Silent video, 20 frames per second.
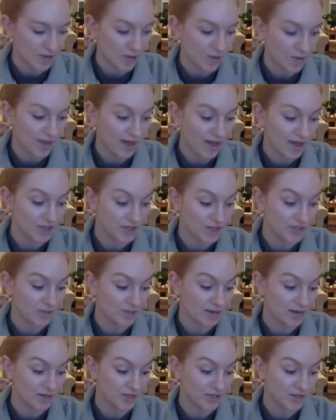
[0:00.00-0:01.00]
where they actually
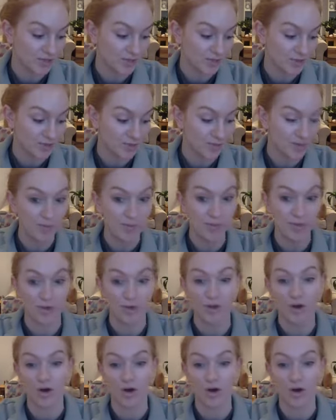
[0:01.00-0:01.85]
managed to put people